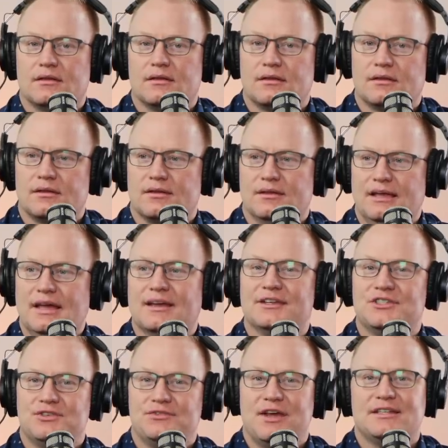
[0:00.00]
endorsement. Yeah,
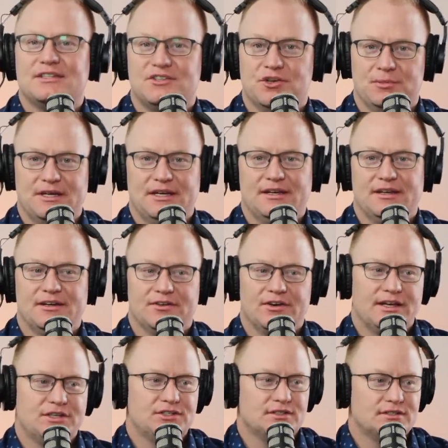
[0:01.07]
because you've had so um, many
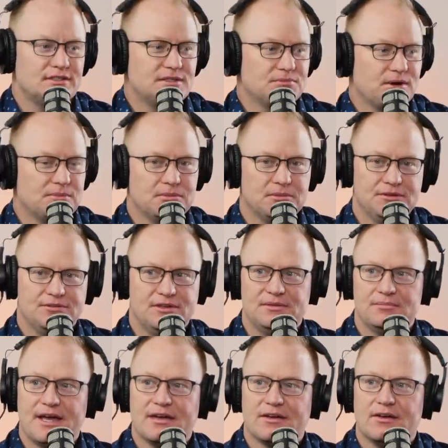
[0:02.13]
iterations and probably yeah.
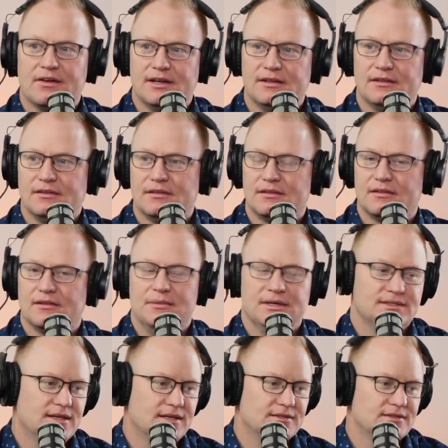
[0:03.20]
feedback on it. That
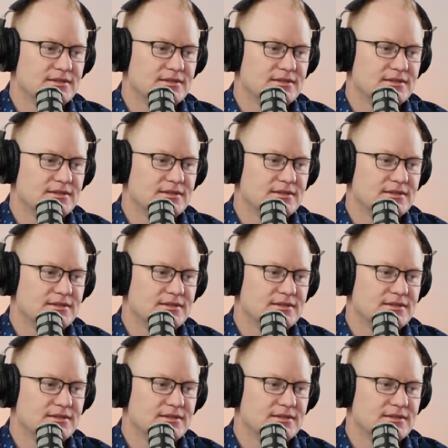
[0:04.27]
makes sense.